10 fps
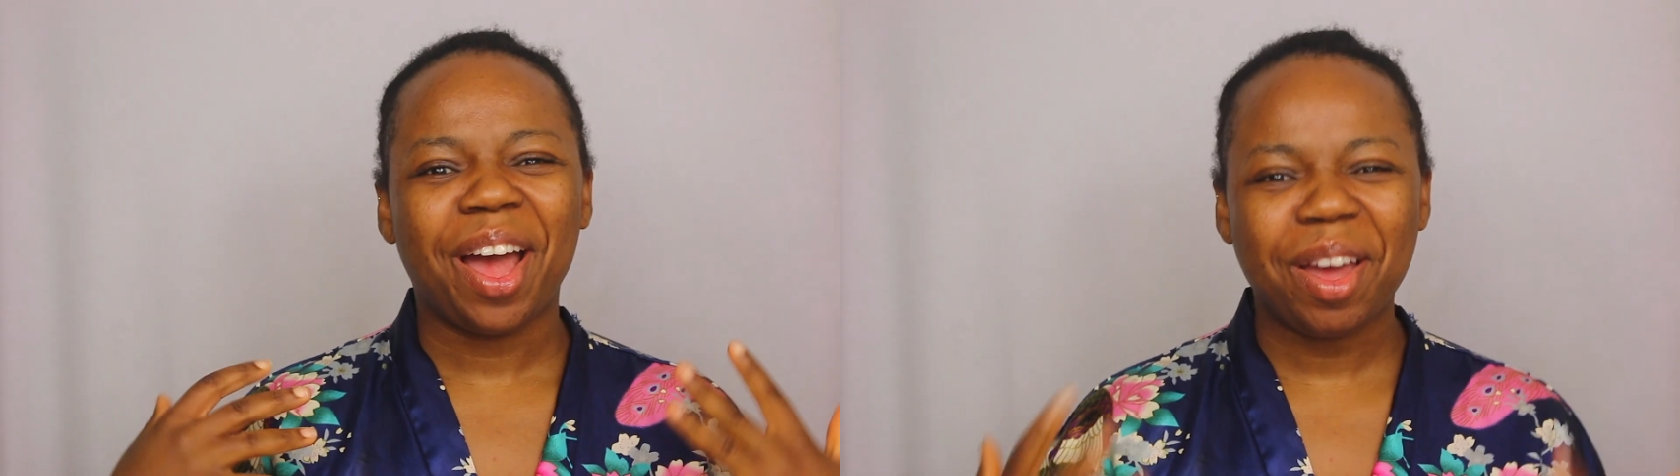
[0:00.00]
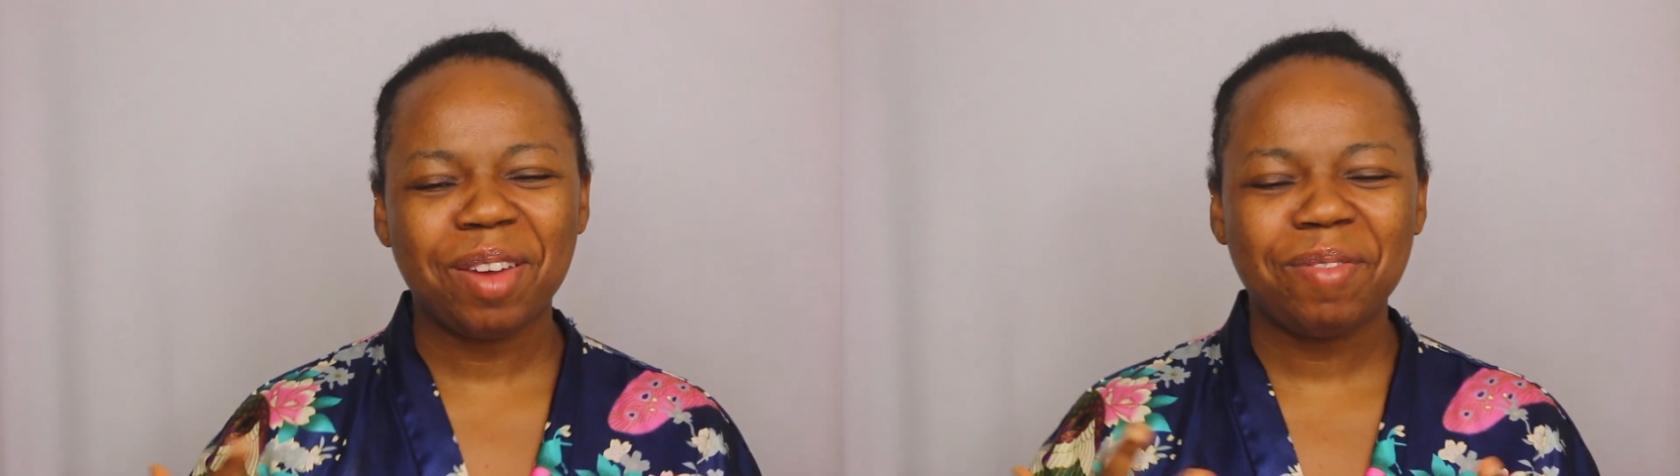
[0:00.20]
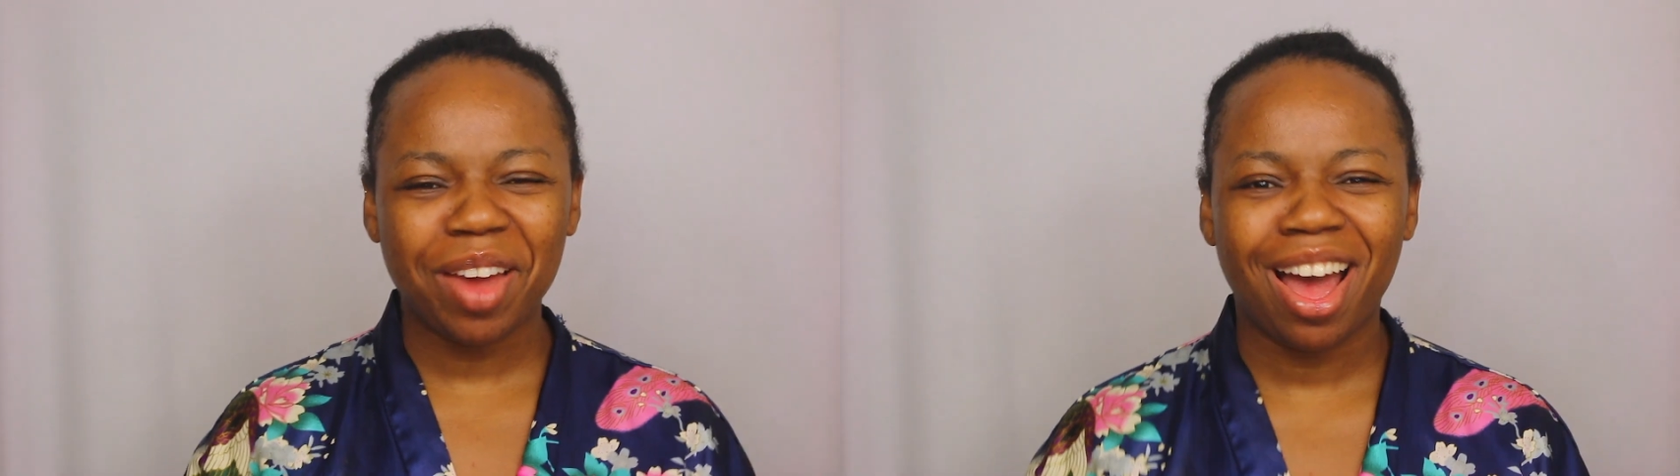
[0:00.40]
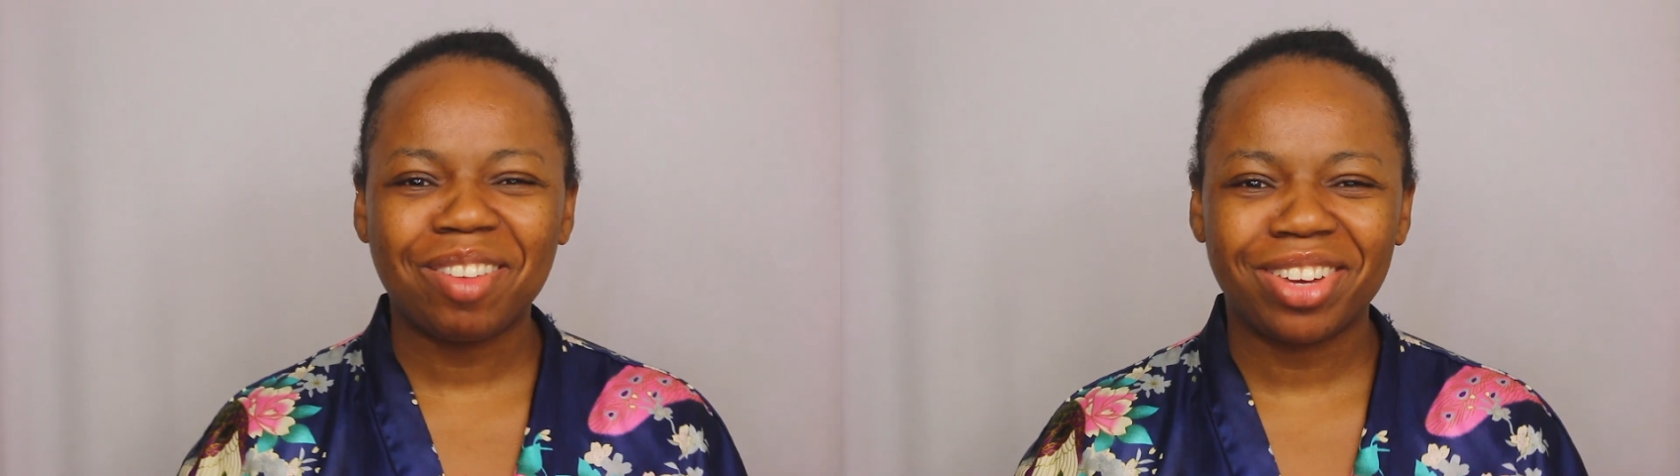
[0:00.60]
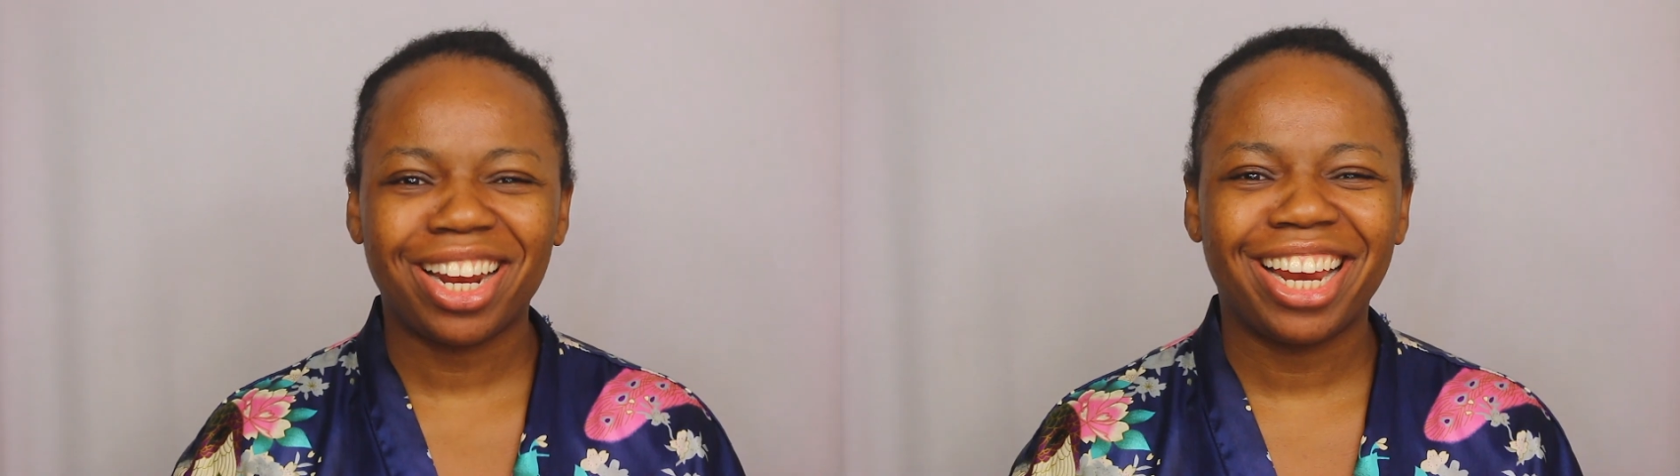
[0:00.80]
Hope you're
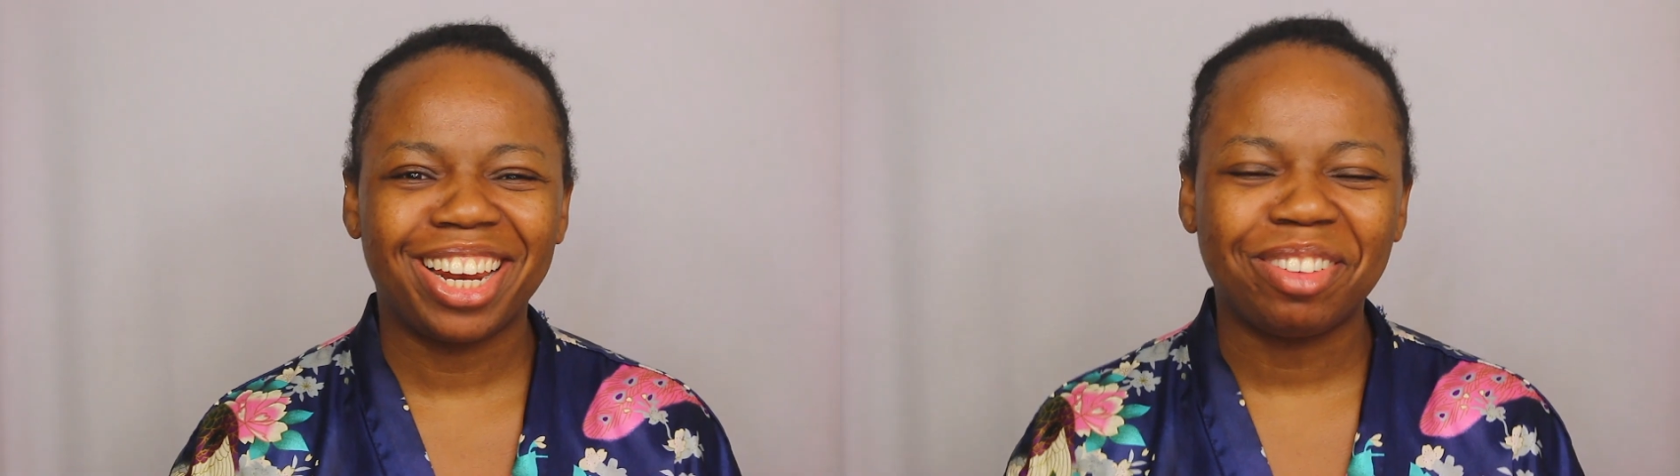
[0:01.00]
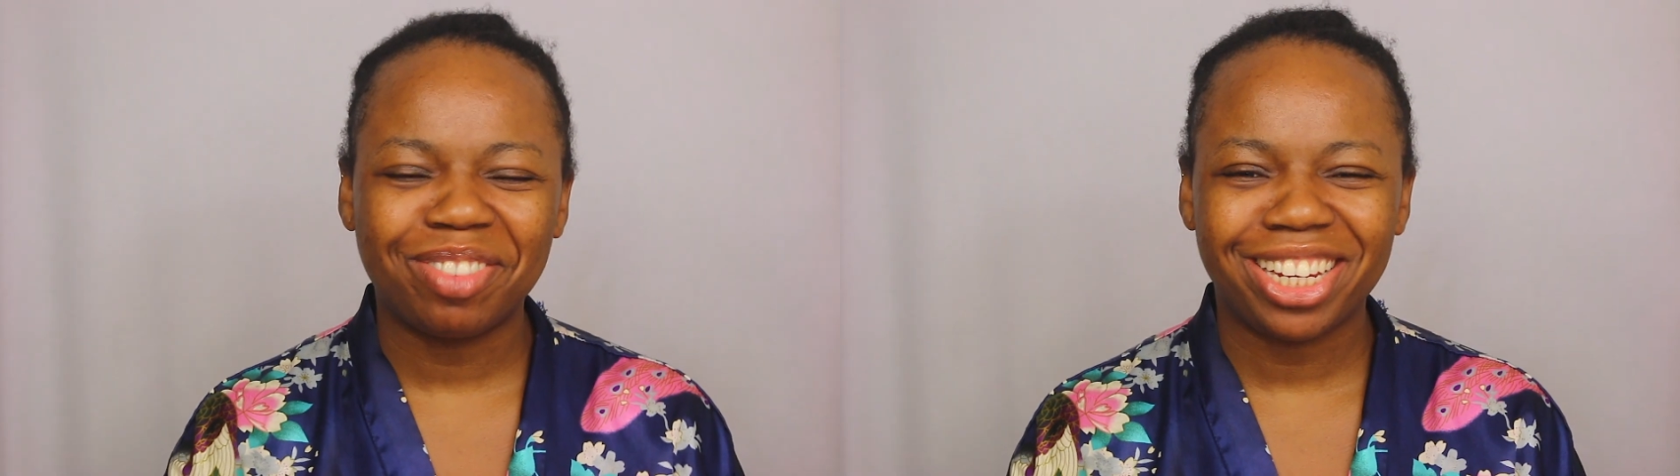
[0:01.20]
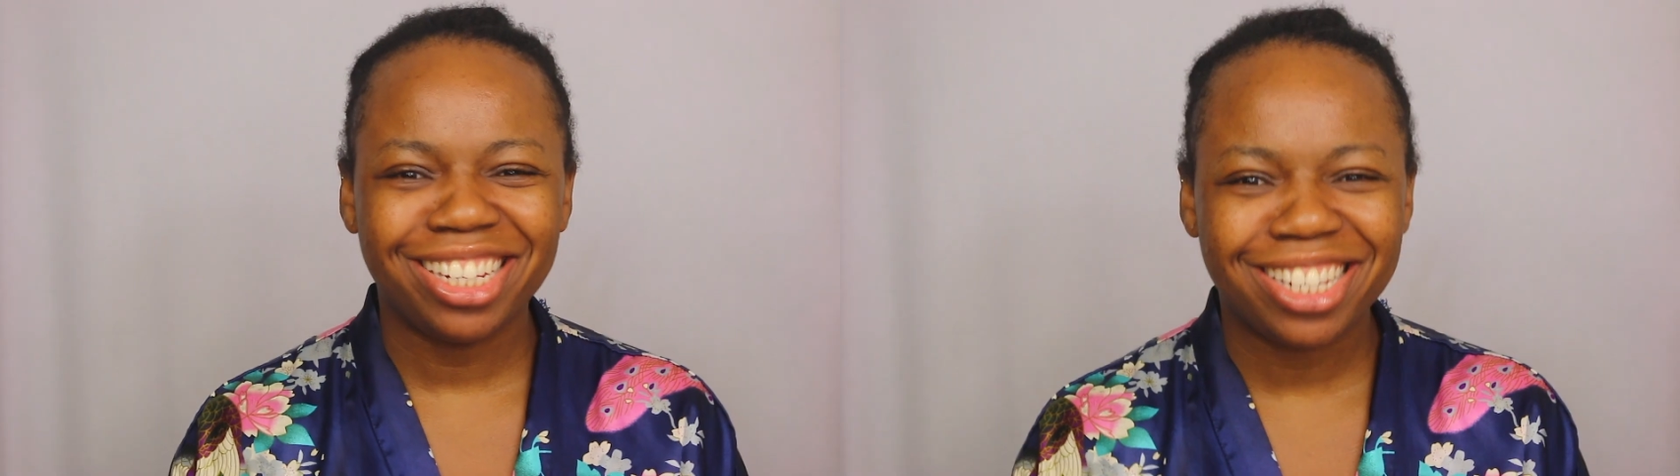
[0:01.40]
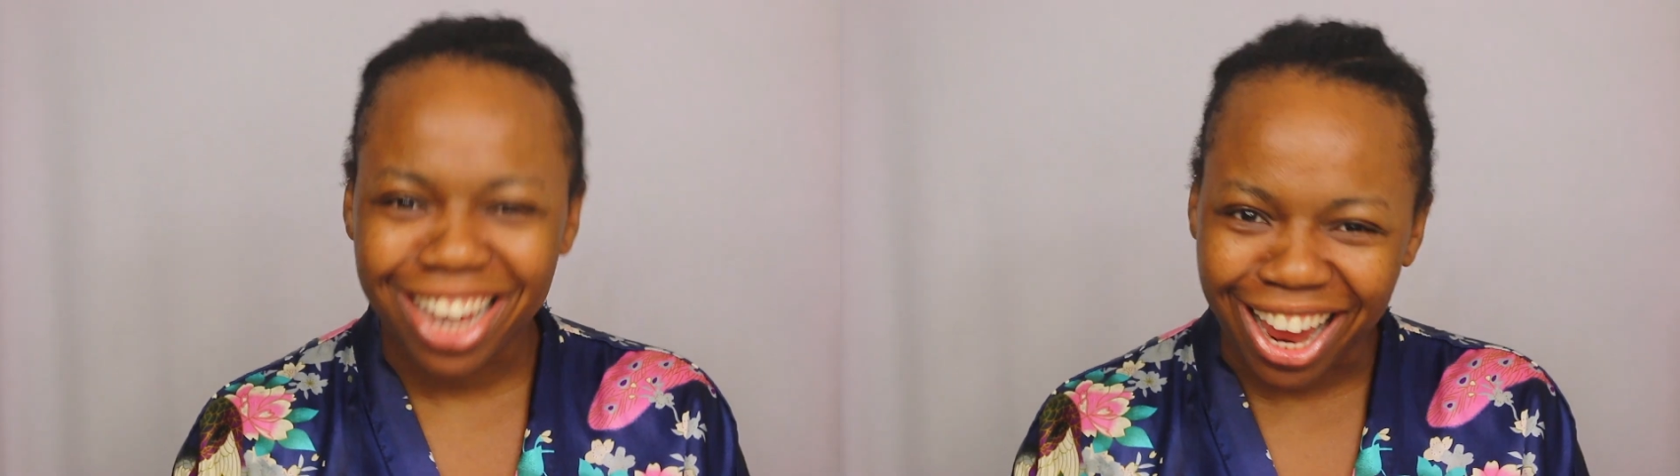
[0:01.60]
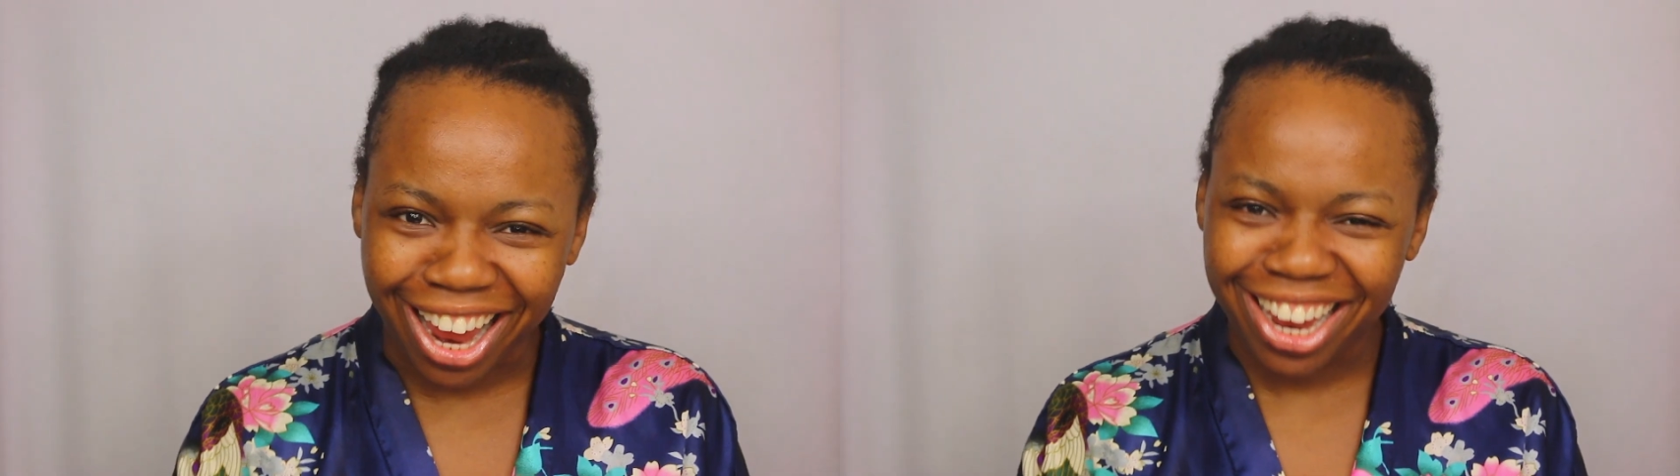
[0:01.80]
having a lovely
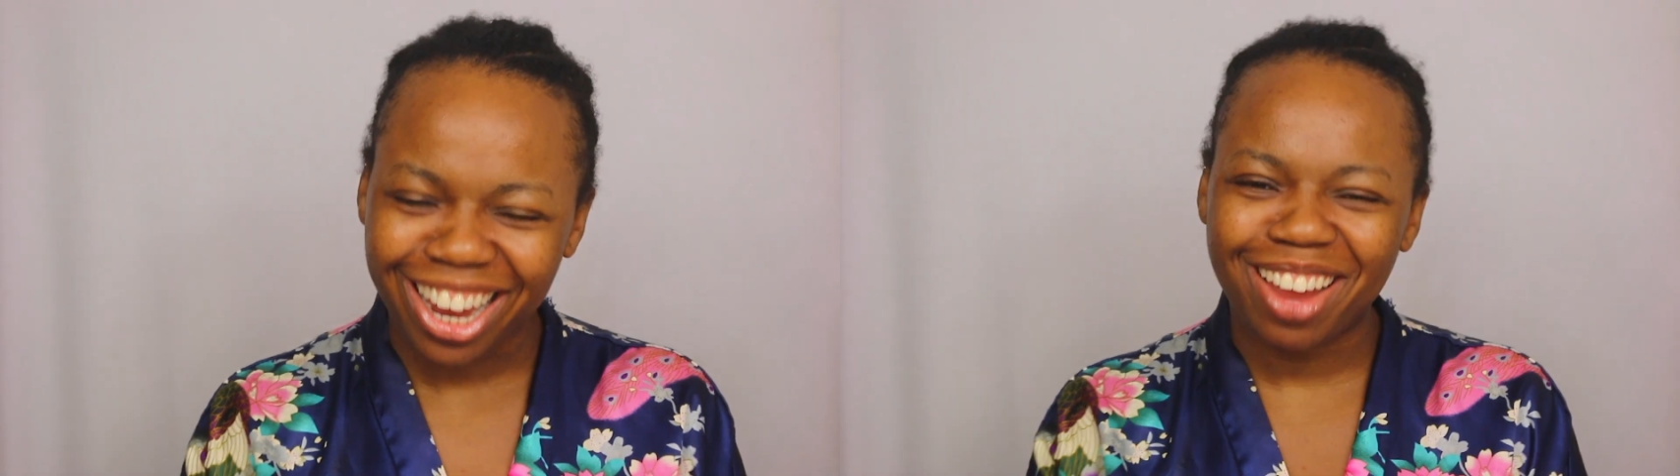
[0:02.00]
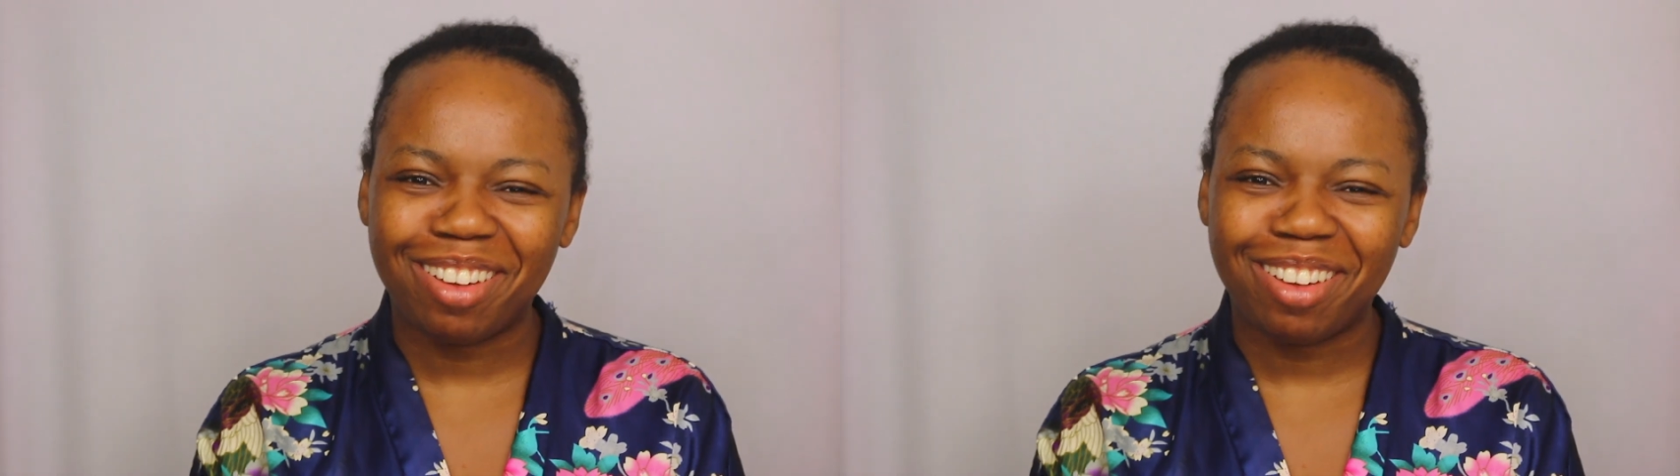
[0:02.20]
day.